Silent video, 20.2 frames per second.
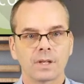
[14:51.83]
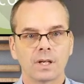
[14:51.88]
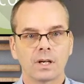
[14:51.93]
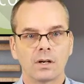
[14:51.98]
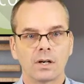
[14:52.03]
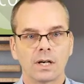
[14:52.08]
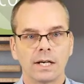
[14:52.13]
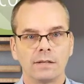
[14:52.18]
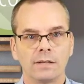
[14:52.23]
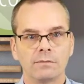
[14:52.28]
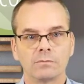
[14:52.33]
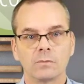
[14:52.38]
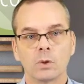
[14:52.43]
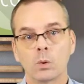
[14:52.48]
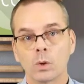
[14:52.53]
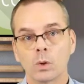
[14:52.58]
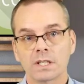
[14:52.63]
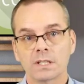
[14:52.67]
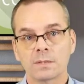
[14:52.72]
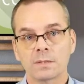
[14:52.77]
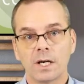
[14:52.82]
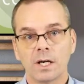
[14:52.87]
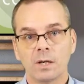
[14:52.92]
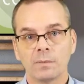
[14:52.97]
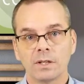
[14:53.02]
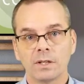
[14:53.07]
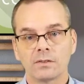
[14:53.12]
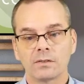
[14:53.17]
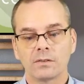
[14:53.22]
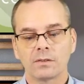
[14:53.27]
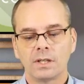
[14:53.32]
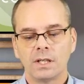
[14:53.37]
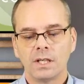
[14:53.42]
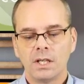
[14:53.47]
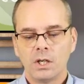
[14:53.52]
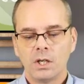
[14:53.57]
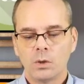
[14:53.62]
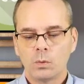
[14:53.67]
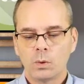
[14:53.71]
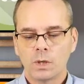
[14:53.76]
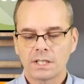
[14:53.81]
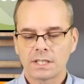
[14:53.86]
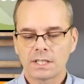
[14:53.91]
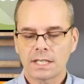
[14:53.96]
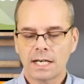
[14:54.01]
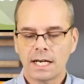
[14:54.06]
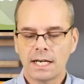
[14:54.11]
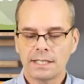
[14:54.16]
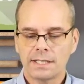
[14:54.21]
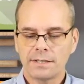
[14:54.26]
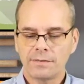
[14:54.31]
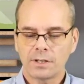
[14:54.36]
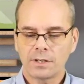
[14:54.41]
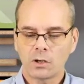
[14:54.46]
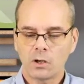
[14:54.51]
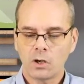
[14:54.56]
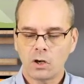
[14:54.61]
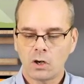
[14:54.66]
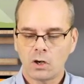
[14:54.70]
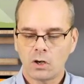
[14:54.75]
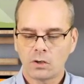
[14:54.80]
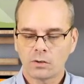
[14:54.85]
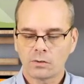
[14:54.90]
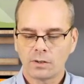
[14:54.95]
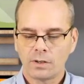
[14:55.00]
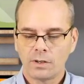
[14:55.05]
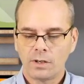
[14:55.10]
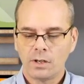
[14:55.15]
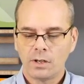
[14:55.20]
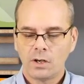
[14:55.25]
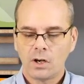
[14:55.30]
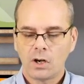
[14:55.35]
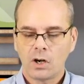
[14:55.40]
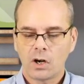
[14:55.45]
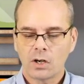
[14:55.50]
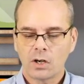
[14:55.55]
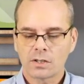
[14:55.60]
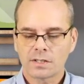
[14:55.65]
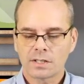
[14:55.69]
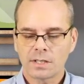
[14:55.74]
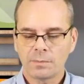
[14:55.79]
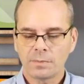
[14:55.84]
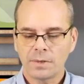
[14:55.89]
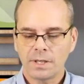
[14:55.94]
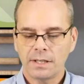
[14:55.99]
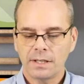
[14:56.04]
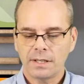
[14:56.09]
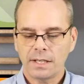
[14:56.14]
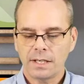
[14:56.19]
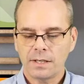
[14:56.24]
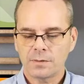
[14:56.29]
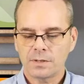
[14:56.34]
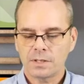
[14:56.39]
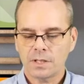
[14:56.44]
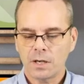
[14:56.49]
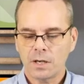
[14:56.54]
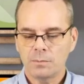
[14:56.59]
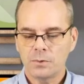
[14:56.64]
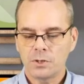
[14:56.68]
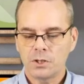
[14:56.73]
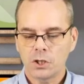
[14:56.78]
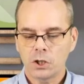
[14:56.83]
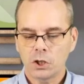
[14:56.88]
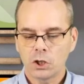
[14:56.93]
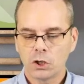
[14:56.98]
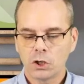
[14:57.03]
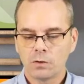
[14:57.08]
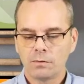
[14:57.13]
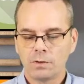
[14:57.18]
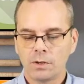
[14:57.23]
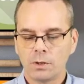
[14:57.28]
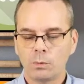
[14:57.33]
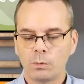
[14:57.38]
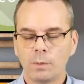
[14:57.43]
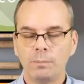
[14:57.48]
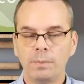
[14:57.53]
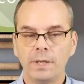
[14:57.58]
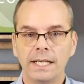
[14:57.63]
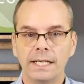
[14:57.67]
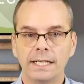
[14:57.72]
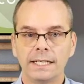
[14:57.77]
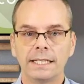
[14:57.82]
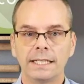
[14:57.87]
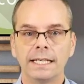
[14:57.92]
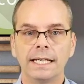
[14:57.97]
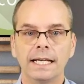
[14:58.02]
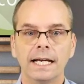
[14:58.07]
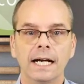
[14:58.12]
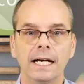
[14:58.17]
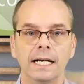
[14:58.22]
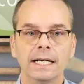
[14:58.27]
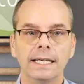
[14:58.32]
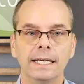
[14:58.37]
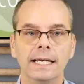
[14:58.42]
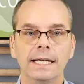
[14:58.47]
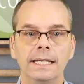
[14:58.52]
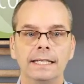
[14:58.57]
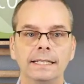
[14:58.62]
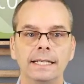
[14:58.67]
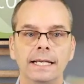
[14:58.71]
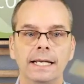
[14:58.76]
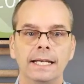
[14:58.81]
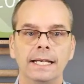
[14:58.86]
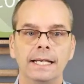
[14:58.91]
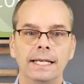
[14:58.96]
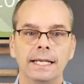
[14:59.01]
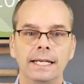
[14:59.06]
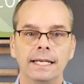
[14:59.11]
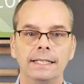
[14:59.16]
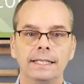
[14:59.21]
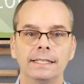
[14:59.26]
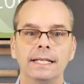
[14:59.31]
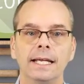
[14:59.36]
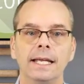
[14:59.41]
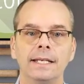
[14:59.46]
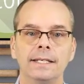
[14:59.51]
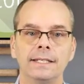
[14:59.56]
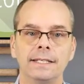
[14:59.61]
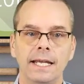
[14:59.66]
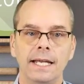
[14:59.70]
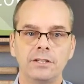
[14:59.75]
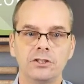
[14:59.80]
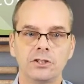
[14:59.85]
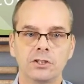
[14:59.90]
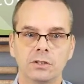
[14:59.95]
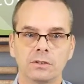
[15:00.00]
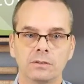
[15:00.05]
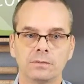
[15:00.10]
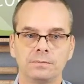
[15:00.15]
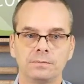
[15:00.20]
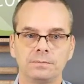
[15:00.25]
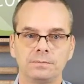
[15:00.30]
all right, or experiments, whereas scientific laws are something that is observed repeatedly again and again in nature.